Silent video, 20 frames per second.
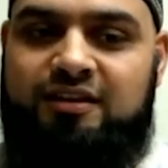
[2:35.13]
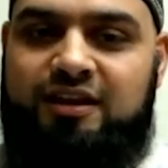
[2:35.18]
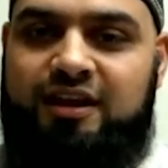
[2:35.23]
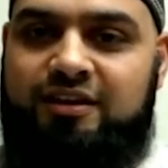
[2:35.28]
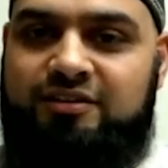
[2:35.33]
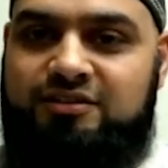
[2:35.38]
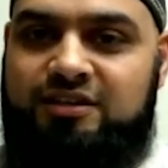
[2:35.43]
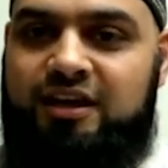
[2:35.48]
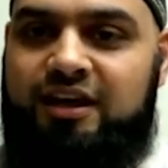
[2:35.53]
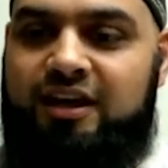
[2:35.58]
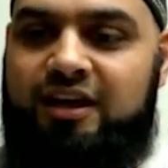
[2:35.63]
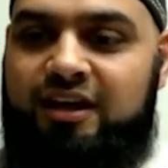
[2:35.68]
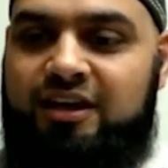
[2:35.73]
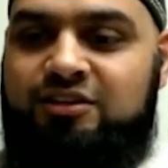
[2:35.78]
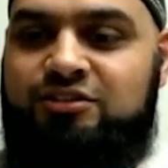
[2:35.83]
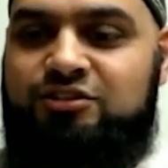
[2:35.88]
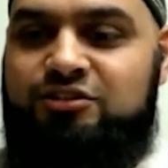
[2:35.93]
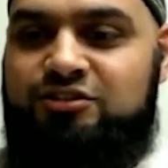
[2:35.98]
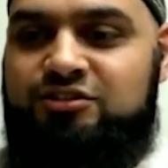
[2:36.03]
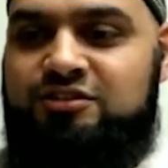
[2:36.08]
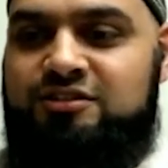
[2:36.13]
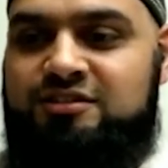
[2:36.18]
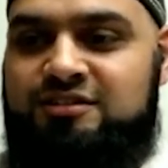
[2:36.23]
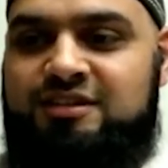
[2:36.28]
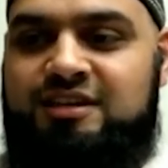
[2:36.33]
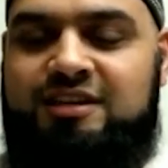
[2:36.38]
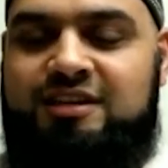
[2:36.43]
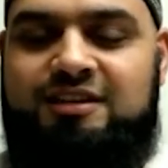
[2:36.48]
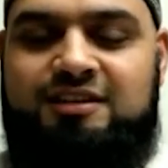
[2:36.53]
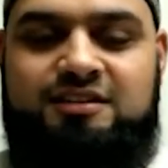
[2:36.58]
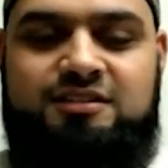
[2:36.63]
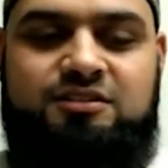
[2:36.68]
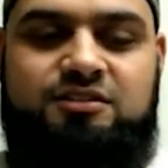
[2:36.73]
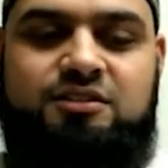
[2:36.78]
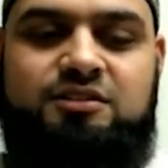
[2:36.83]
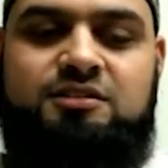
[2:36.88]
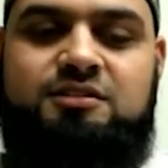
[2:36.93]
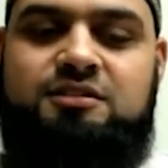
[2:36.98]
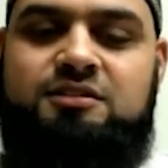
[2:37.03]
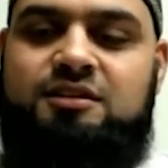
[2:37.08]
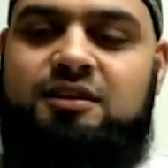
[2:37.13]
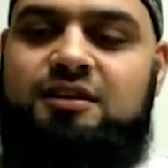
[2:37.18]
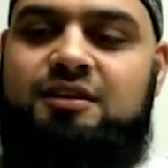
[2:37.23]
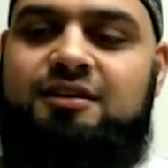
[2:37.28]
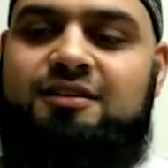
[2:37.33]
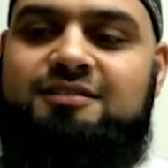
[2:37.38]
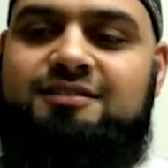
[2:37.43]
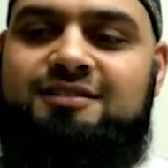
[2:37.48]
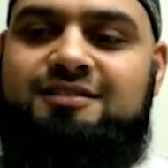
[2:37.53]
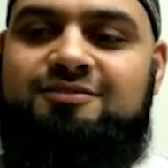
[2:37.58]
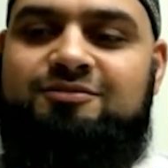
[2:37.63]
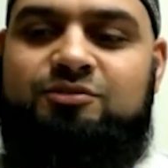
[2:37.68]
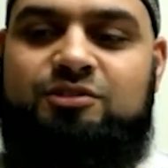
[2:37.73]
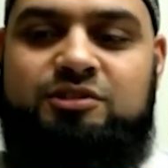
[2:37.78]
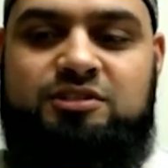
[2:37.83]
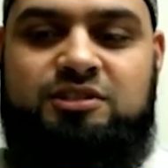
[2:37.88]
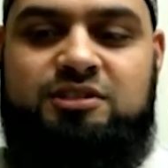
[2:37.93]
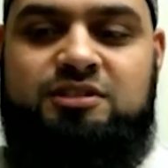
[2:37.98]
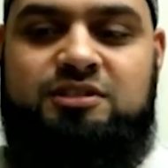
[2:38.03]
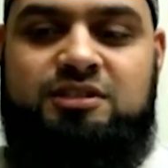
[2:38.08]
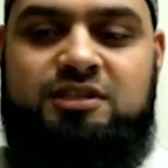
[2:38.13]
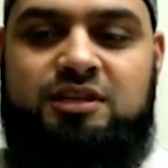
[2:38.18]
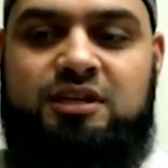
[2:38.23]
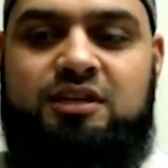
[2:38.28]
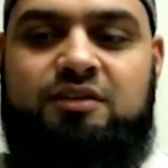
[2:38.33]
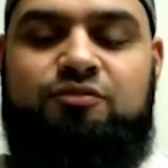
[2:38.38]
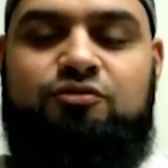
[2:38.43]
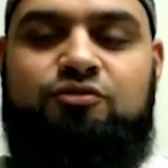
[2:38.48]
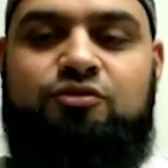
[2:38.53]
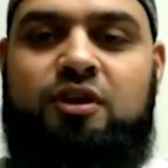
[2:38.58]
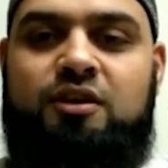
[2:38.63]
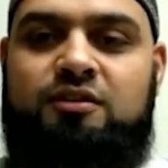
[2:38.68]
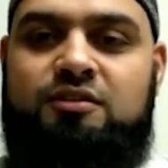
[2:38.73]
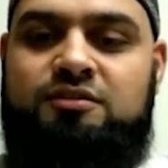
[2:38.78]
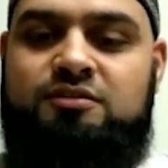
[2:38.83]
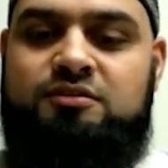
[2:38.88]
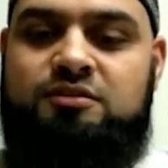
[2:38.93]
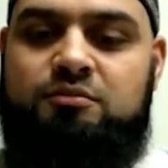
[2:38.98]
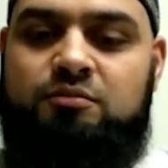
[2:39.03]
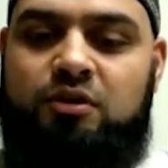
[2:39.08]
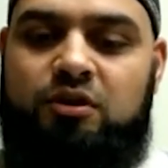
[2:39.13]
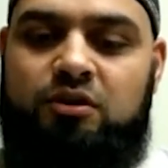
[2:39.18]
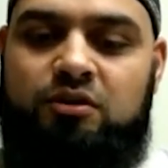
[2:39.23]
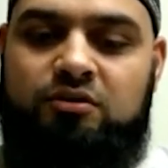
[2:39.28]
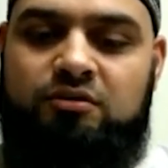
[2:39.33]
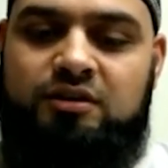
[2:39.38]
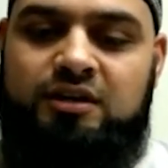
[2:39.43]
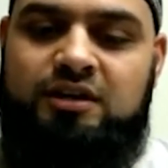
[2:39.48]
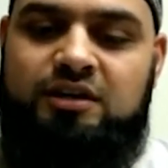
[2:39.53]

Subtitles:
I actually was just thinking of trying this tomorrow.